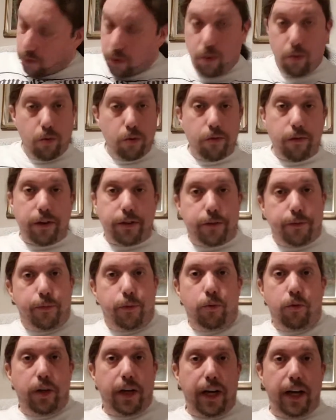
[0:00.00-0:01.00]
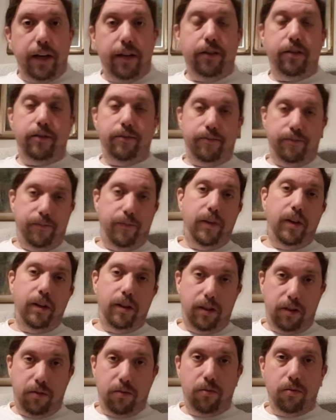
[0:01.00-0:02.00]
all the rest of 4Ks, and
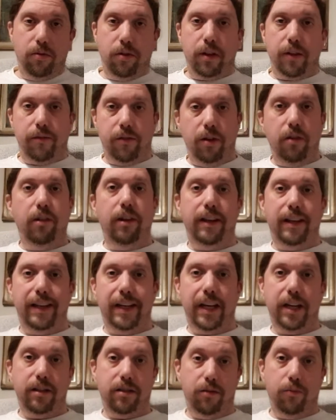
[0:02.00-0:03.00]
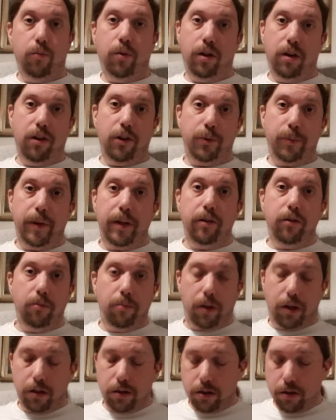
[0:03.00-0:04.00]
this will give you indication why I spent too
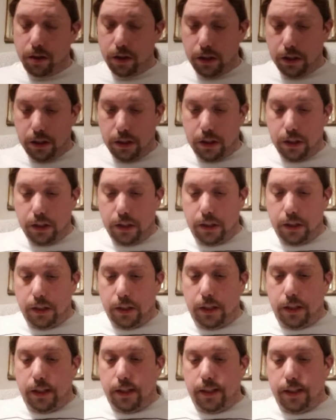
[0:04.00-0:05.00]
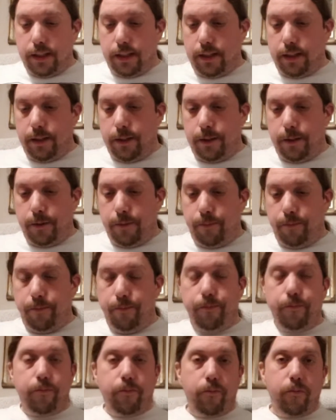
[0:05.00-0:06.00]
much.
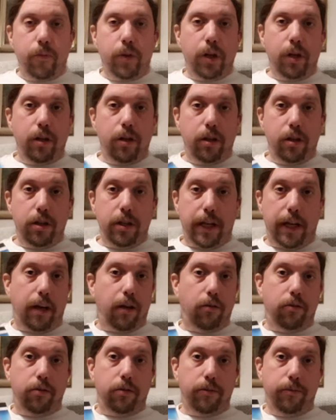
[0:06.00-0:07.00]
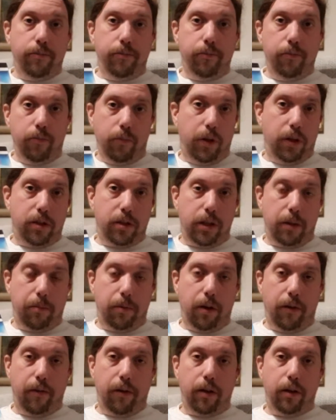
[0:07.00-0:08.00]
The Shallows with a
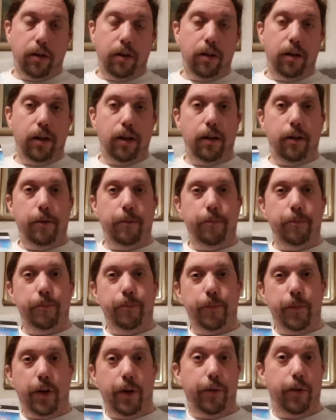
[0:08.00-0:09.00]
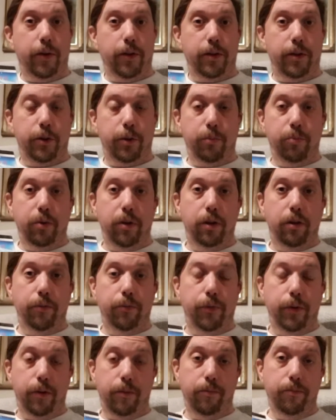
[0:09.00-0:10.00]
slipcover. I've heard this is a pretty
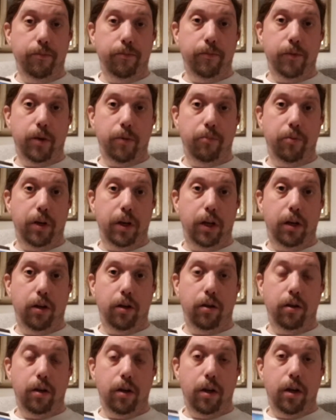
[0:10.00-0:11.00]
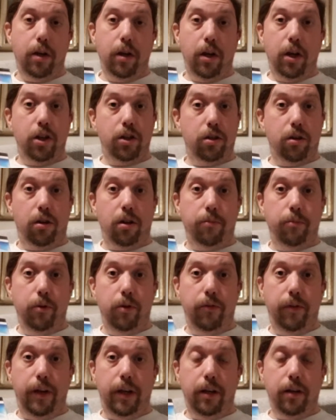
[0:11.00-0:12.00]
good film, a pretty good shark
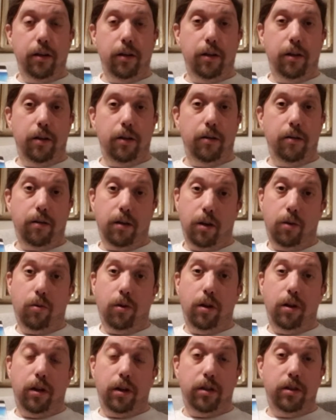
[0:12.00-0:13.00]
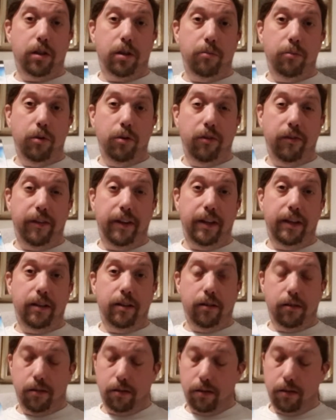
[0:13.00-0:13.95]
movie. I quite like shark movies.